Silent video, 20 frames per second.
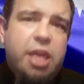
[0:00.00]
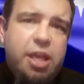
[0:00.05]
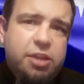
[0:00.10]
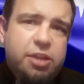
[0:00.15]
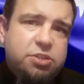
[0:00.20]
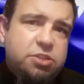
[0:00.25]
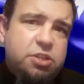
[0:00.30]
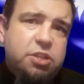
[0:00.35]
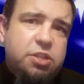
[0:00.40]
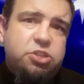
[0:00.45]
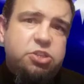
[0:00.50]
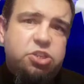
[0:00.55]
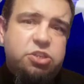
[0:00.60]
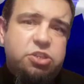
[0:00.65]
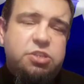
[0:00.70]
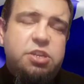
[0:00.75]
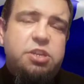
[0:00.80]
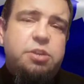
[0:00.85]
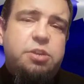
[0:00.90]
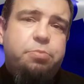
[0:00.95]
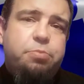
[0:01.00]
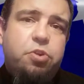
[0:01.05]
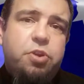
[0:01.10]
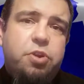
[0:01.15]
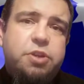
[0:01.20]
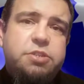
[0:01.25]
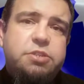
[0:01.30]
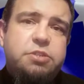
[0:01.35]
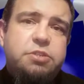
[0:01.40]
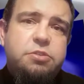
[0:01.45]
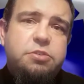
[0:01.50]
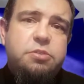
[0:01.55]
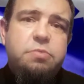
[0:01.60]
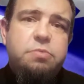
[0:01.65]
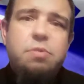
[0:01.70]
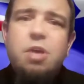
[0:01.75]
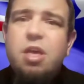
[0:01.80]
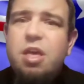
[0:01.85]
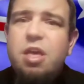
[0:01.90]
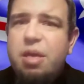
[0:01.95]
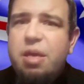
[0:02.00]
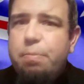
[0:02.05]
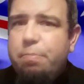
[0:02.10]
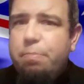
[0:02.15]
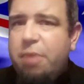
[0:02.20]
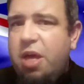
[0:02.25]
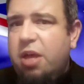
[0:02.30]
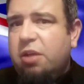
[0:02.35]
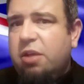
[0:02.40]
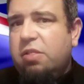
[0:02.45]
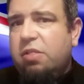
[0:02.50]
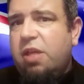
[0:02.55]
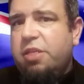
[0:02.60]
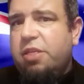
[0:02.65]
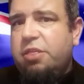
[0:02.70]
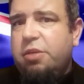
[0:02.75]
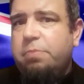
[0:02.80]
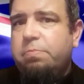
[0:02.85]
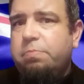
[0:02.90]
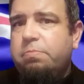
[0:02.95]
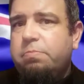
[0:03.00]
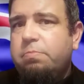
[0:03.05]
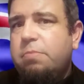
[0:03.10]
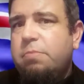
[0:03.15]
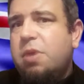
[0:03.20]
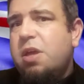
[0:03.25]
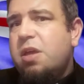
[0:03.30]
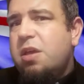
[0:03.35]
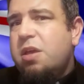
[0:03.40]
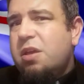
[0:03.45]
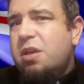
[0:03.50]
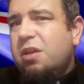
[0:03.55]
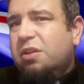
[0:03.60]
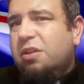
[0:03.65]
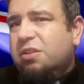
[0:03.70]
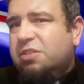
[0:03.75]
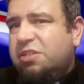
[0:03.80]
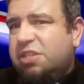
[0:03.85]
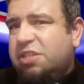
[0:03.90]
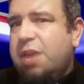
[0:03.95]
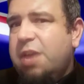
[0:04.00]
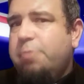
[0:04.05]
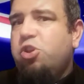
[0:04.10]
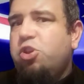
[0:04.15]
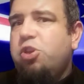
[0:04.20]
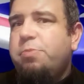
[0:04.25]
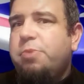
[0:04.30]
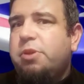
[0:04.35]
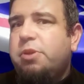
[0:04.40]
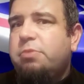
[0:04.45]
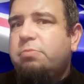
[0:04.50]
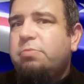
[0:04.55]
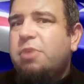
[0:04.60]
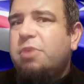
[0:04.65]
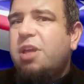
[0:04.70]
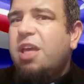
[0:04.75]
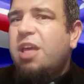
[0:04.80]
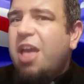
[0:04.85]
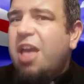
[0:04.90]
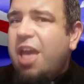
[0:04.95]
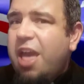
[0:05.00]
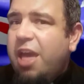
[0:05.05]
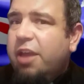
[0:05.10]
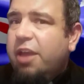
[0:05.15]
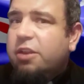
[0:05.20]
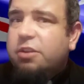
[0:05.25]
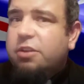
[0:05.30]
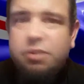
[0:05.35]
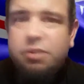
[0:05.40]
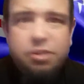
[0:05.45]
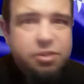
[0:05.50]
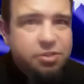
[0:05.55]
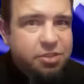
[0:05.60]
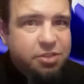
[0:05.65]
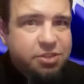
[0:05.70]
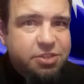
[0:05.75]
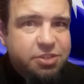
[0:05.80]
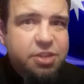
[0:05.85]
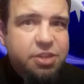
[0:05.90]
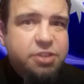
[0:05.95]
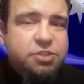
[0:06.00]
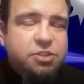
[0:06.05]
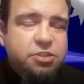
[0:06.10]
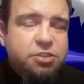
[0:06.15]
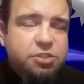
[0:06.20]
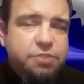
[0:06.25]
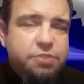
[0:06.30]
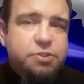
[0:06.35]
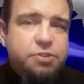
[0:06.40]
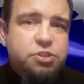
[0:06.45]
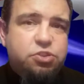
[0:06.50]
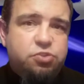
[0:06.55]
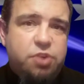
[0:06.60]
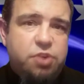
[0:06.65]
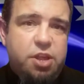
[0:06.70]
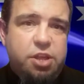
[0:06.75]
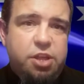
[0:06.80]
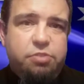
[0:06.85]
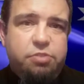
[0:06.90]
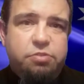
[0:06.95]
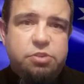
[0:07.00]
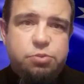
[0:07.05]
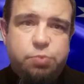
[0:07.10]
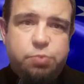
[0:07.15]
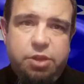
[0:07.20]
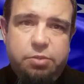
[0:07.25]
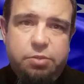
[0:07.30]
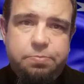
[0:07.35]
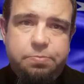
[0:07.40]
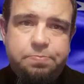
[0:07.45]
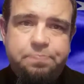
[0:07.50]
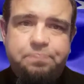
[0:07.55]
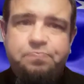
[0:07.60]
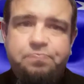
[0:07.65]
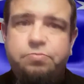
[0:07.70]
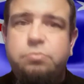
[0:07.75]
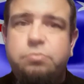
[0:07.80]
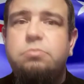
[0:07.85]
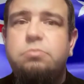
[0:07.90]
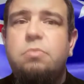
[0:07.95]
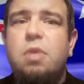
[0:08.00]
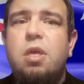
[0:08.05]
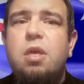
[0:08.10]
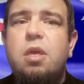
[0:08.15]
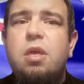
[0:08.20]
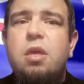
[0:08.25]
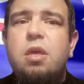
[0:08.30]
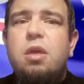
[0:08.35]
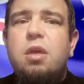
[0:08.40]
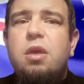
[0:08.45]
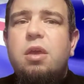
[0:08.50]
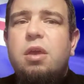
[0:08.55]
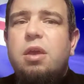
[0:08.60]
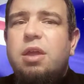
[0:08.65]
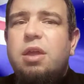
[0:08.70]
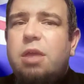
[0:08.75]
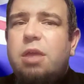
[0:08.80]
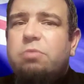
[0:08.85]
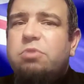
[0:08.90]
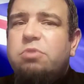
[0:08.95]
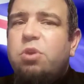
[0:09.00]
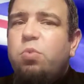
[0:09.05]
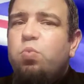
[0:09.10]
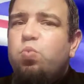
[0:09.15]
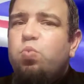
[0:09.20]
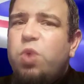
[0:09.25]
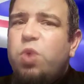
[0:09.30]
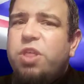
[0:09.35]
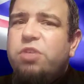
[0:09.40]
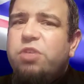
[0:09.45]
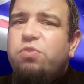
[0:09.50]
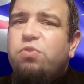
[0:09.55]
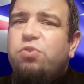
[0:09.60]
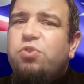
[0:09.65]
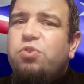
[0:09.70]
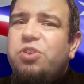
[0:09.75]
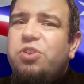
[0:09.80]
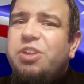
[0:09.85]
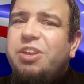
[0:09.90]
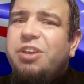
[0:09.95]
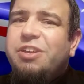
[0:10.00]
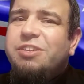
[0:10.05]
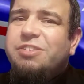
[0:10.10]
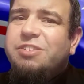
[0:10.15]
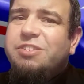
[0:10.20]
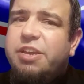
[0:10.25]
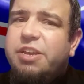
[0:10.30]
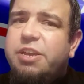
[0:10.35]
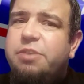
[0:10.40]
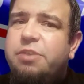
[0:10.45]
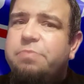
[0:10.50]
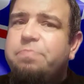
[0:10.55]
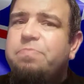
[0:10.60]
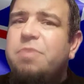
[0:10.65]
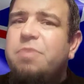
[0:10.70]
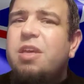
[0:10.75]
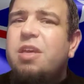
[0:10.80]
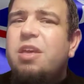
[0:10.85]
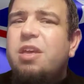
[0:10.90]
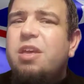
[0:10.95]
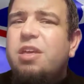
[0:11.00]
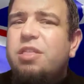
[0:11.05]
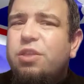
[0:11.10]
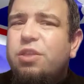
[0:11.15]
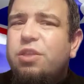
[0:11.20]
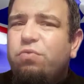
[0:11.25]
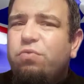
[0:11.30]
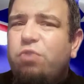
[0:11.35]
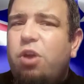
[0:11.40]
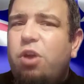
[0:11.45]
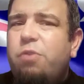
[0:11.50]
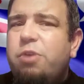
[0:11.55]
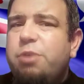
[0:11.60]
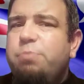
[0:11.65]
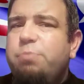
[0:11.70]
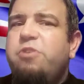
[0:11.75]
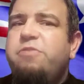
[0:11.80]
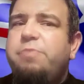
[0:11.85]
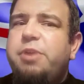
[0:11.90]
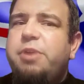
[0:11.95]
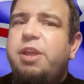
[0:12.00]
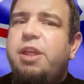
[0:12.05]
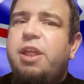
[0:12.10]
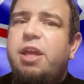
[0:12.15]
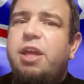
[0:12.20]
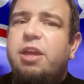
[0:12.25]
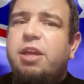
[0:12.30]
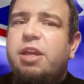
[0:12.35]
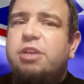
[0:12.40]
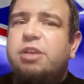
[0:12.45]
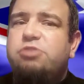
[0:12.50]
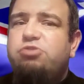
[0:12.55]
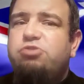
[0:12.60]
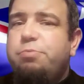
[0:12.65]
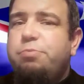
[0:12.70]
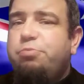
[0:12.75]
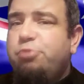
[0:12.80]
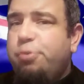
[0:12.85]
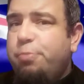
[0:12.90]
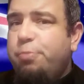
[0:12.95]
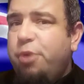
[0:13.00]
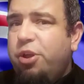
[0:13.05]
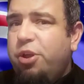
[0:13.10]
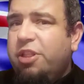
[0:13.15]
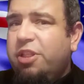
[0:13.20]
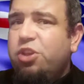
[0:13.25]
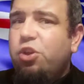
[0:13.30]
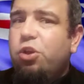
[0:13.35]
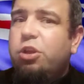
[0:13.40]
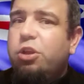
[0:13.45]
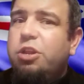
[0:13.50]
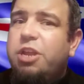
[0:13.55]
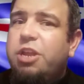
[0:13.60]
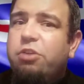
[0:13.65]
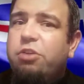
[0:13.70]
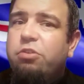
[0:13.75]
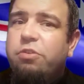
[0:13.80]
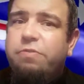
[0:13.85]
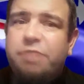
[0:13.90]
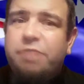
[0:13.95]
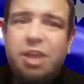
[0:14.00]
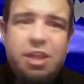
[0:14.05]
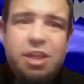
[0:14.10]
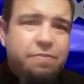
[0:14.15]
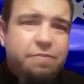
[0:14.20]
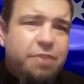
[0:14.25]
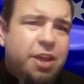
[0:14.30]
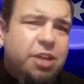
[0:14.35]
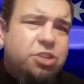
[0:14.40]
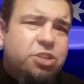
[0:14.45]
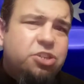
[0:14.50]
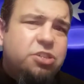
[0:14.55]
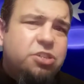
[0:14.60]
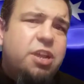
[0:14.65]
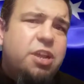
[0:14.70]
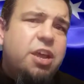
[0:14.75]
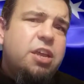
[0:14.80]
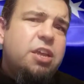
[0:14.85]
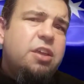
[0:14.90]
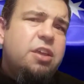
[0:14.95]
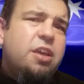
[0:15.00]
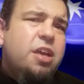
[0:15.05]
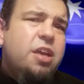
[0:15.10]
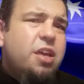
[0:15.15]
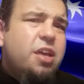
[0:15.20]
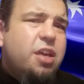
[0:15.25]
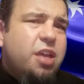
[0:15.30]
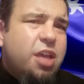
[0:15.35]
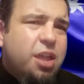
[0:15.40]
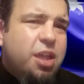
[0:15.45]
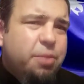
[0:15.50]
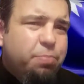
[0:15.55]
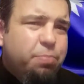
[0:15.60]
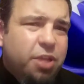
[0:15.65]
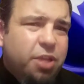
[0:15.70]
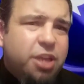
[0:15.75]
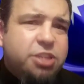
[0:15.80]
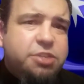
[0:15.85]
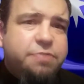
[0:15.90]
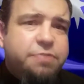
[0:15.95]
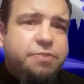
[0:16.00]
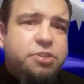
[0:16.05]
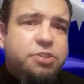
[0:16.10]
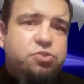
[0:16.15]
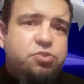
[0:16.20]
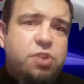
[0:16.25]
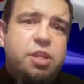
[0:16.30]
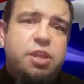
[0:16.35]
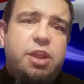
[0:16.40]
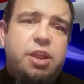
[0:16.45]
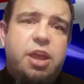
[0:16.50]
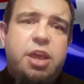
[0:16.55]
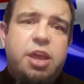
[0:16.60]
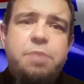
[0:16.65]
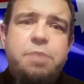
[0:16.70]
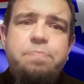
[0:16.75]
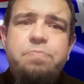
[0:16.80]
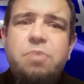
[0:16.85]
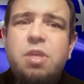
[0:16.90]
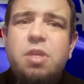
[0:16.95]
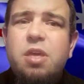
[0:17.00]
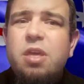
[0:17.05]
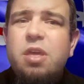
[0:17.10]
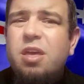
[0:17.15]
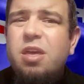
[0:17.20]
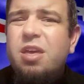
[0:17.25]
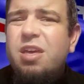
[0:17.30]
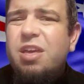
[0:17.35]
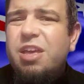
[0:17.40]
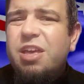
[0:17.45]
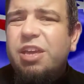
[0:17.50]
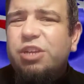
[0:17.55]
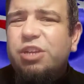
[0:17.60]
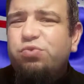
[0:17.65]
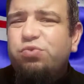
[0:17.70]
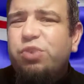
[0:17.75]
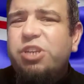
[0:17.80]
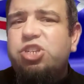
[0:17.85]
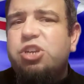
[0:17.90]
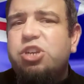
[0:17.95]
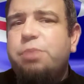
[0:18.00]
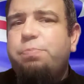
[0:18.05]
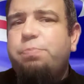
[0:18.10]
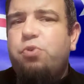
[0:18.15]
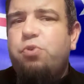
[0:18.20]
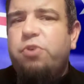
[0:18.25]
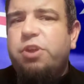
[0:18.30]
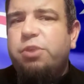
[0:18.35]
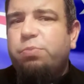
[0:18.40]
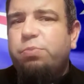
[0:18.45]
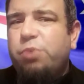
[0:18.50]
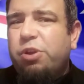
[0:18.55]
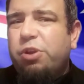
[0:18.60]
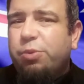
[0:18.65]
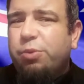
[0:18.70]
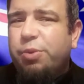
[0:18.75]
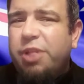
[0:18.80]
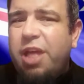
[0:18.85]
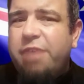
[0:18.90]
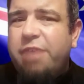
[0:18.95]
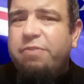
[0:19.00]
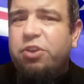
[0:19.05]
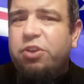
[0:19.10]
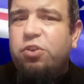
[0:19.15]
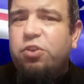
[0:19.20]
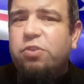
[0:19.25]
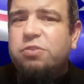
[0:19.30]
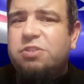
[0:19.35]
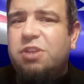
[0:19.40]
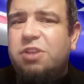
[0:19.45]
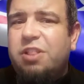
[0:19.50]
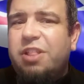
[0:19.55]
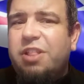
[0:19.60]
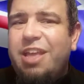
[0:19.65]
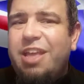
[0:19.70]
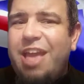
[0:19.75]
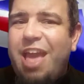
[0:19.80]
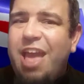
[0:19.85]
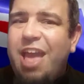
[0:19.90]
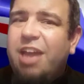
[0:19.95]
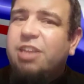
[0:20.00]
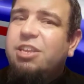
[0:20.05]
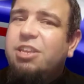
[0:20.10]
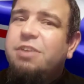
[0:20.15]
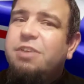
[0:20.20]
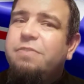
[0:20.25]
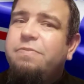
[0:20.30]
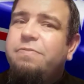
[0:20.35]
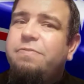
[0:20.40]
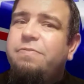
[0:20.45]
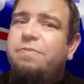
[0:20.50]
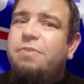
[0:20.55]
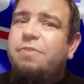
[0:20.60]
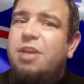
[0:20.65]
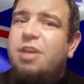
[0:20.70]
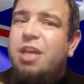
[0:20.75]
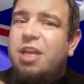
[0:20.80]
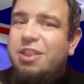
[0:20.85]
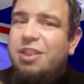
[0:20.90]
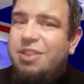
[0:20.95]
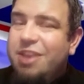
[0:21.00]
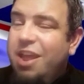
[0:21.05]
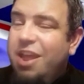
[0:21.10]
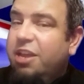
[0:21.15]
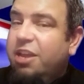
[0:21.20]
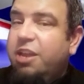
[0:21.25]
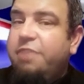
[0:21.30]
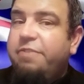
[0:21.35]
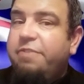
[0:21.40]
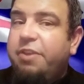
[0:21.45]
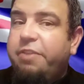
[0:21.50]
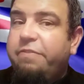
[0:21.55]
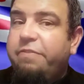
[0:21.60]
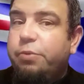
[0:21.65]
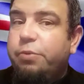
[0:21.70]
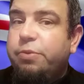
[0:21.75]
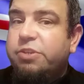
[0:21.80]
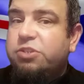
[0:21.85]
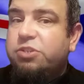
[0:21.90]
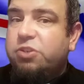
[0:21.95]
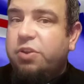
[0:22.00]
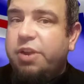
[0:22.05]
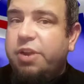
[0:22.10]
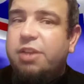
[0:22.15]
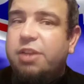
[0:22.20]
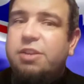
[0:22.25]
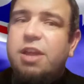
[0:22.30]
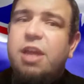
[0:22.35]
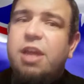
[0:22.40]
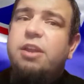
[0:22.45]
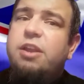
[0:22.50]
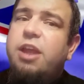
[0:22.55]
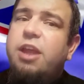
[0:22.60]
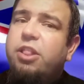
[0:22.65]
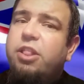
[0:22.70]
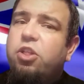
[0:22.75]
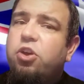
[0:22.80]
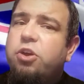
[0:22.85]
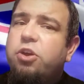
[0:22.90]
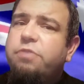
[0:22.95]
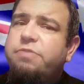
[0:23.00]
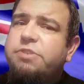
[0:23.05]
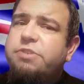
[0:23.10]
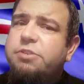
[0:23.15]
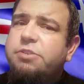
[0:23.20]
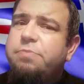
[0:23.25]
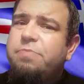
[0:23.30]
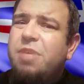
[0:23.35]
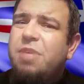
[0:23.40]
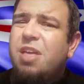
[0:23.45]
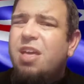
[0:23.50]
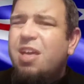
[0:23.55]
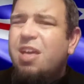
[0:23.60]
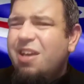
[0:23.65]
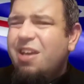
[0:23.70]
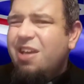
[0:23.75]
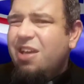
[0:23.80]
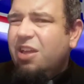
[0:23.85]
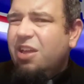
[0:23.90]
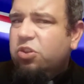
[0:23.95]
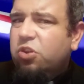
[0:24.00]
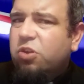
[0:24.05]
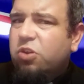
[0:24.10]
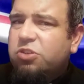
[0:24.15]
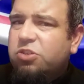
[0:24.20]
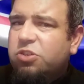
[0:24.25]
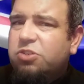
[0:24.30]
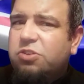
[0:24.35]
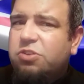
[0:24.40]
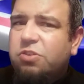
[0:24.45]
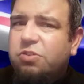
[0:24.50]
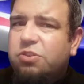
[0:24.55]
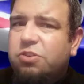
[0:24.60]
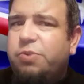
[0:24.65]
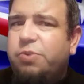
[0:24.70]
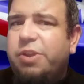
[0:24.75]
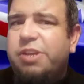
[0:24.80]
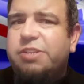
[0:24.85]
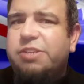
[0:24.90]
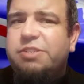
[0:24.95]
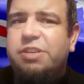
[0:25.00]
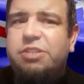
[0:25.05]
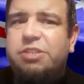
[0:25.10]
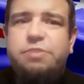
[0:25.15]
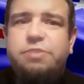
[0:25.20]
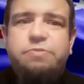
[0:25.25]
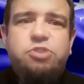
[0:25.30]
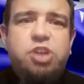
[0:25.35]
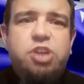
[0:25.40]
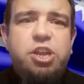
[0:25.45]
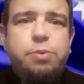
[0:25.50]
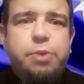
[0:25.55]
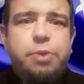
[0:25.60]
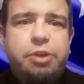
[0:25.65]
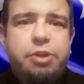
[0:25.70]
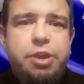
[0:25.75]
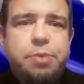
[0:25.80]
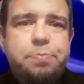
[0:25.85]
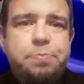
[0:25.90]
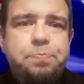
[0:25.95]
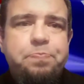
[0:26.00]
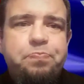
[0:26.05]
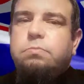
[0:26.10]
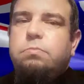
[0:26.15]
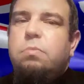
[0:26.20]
Councillor Jacinta Price, Mark Latham, Sam Newman, and the citizens of Australia as well. Now, whether or not you can see it, the growing movement in our country promoting the idea of Invasion Day in place of Australia Day is reaching a point where it will have a constantly active negative influence on our day-to-day lives, not just on the 26th of January.